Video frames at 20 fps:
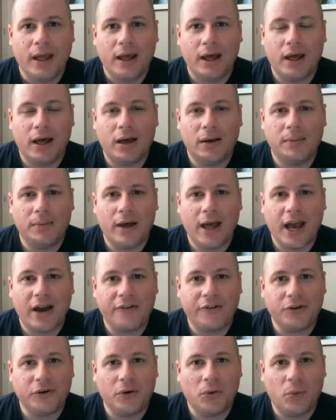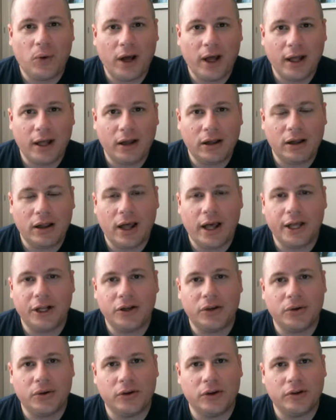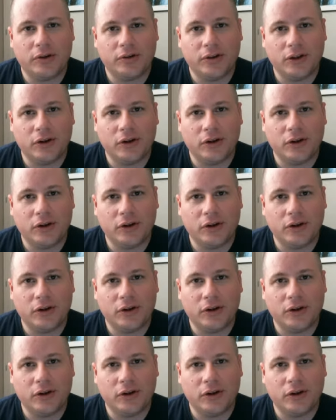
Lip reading: after a while, I noticed,